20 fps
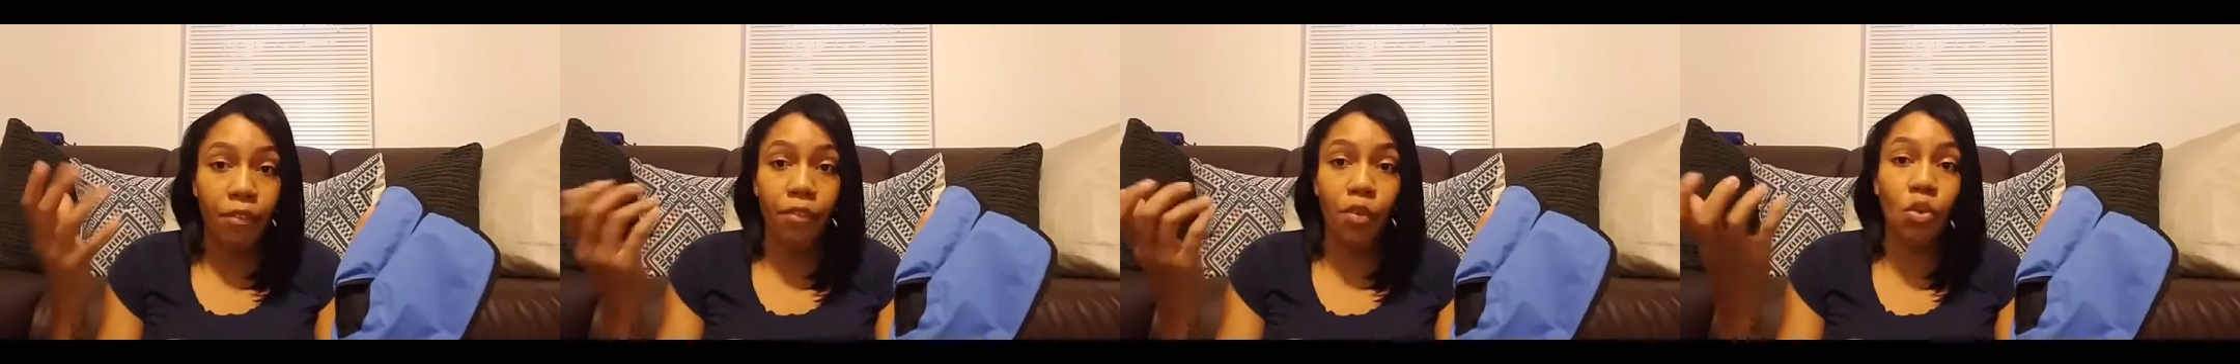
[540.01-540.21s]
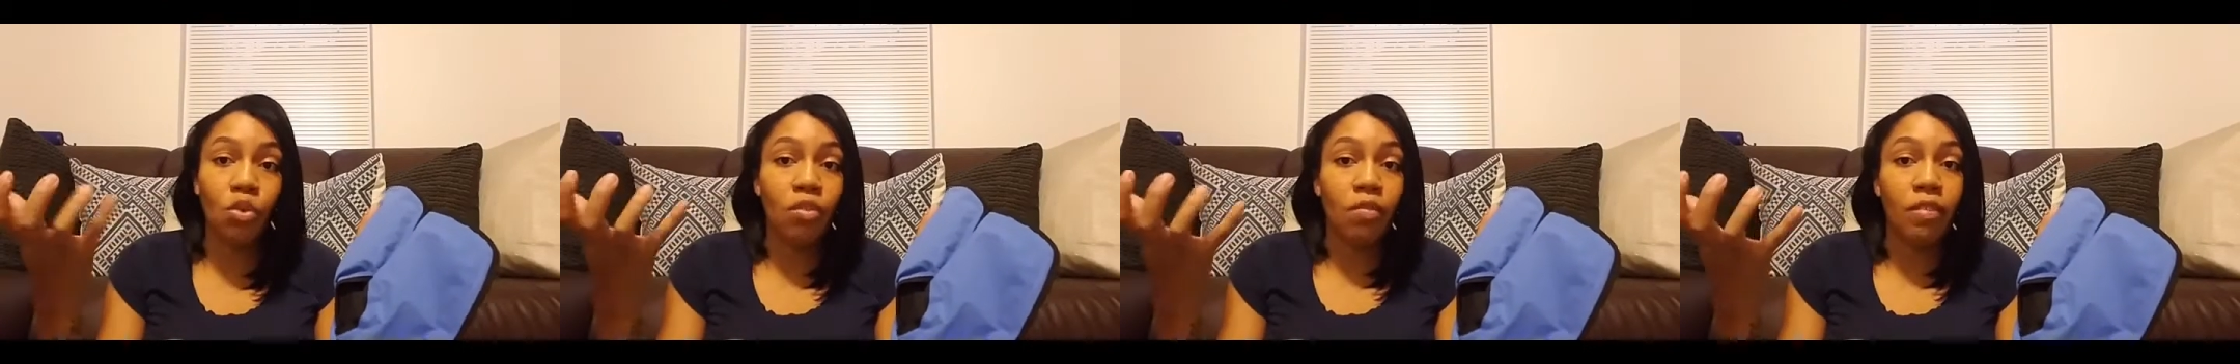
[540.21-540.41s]

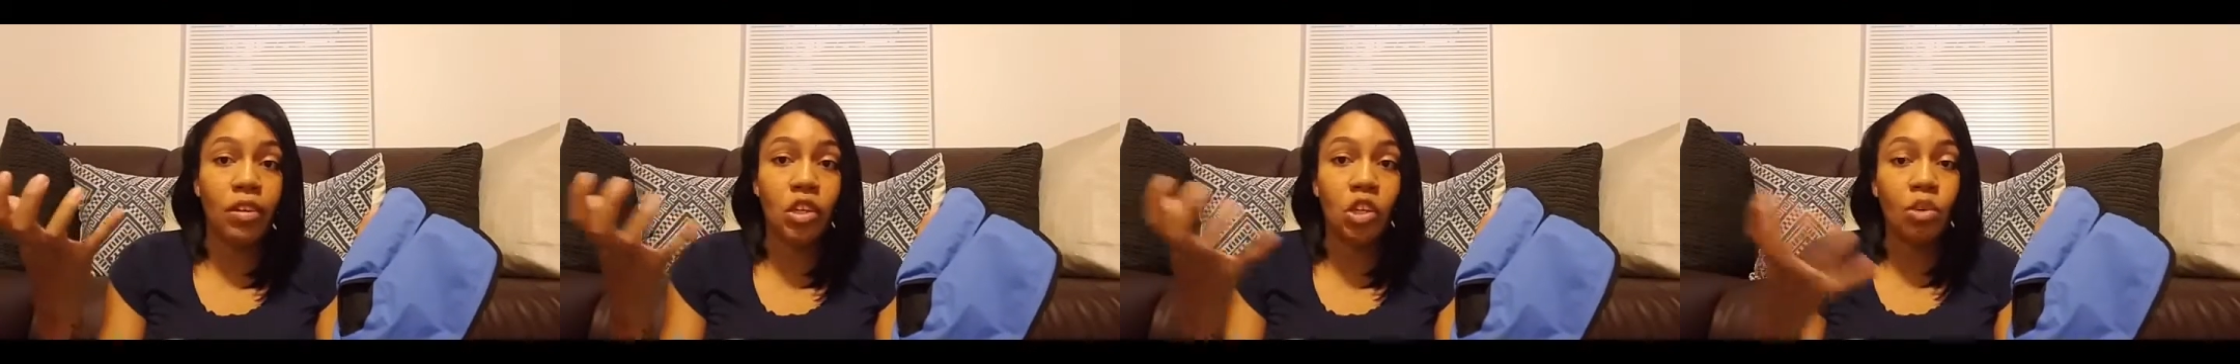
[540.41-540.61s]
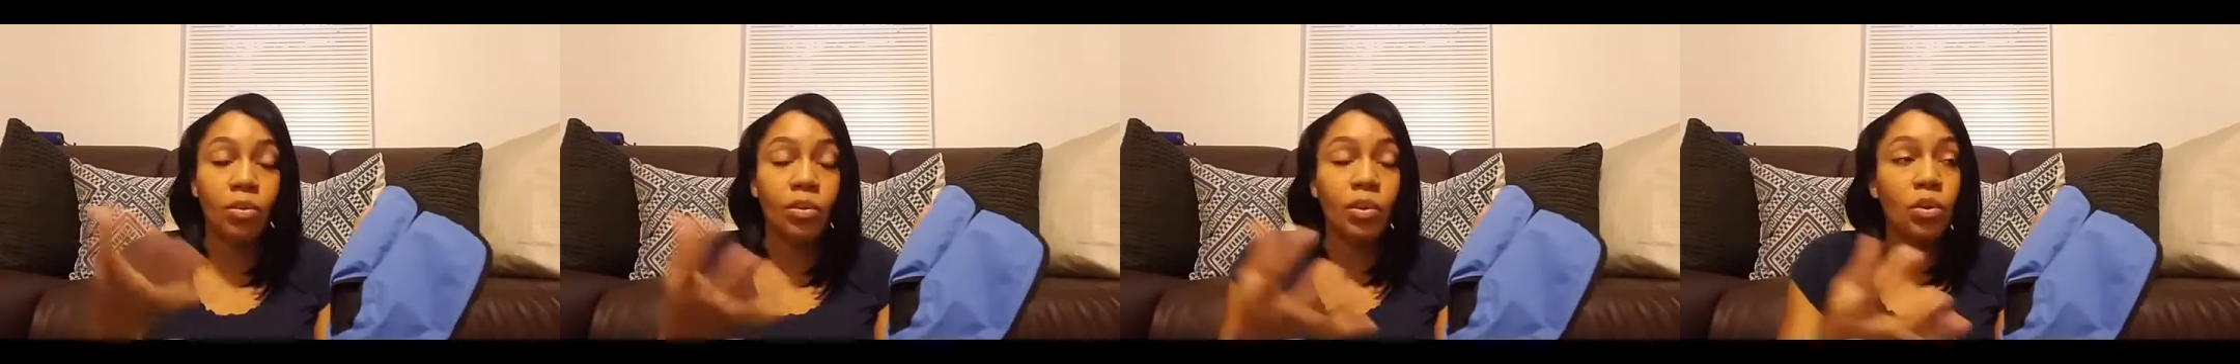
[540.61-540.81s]
frozen
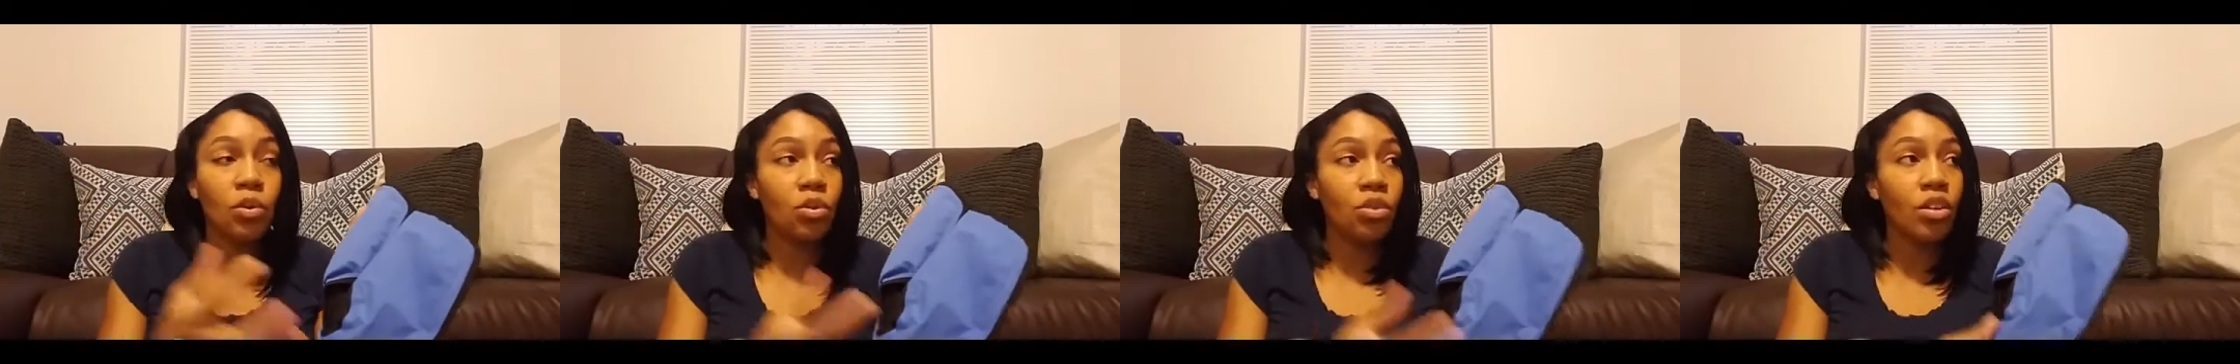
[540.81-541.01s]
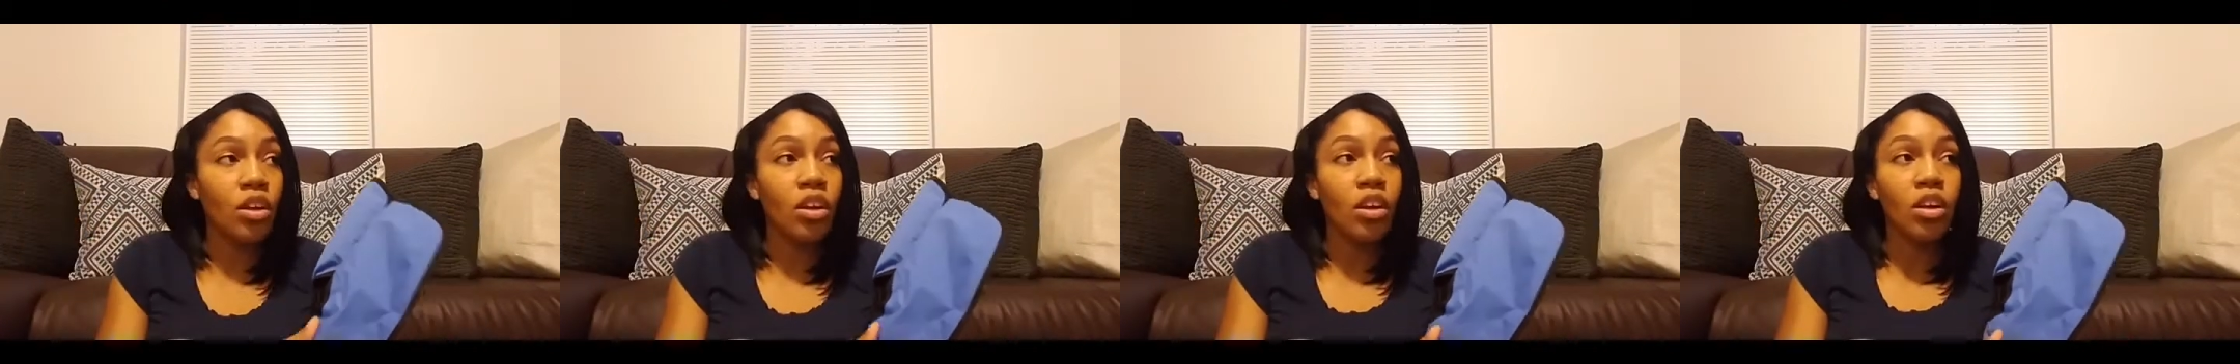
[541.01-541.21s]

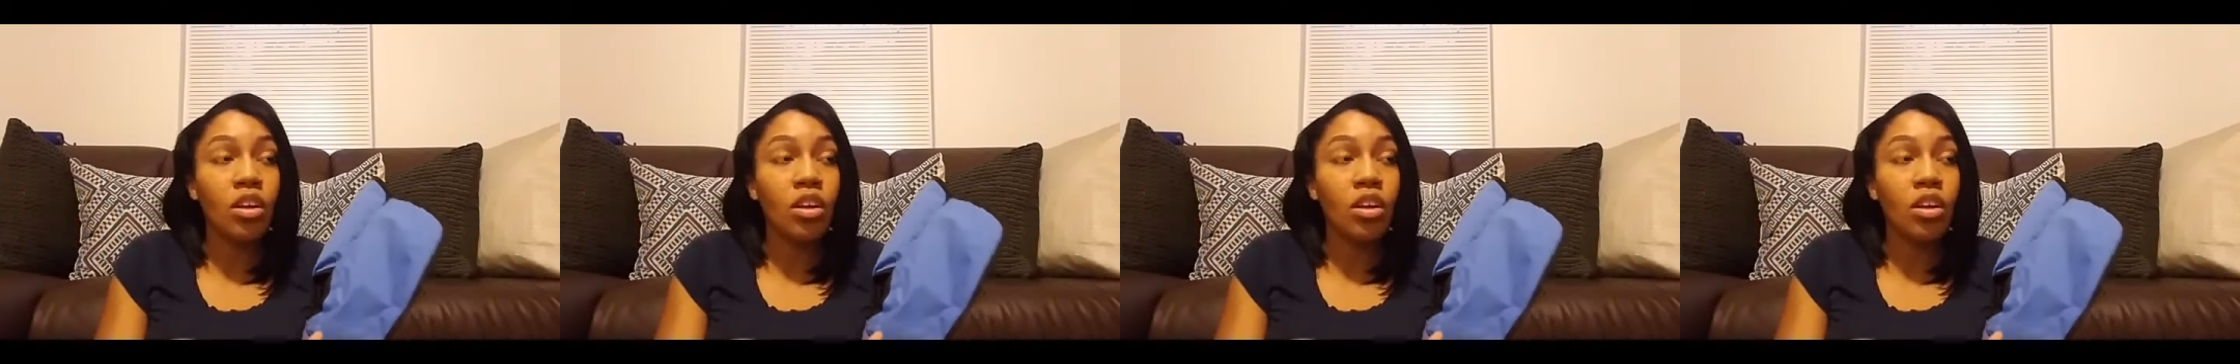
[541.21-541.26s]
vegetables.